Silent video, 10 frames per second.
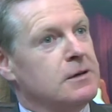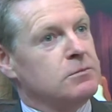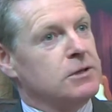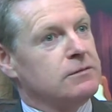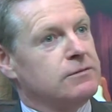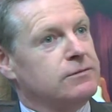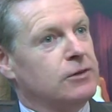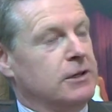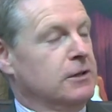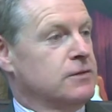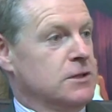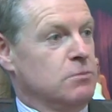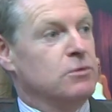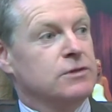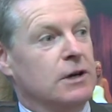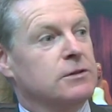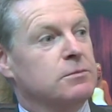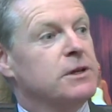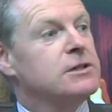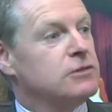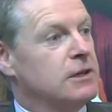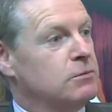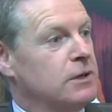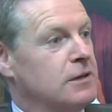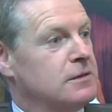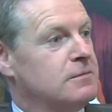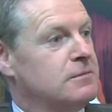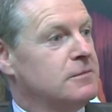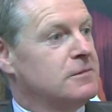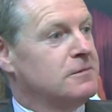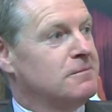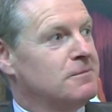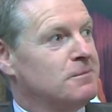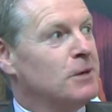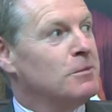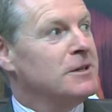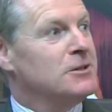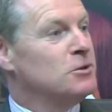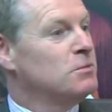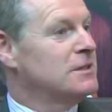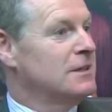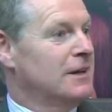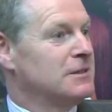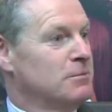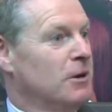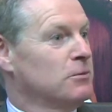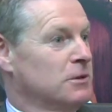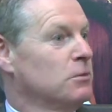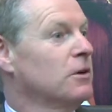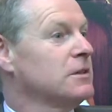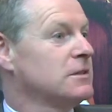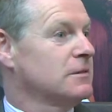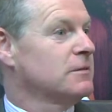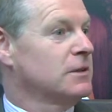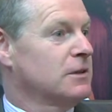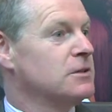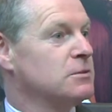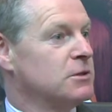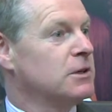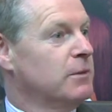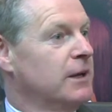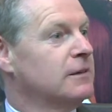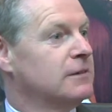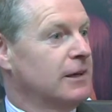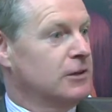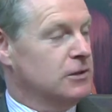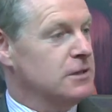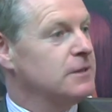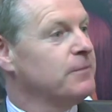But funny enough, since we moved down to Bridge Street, we got probably too busy to actually bother with awards, with customers coming in, thank goodness.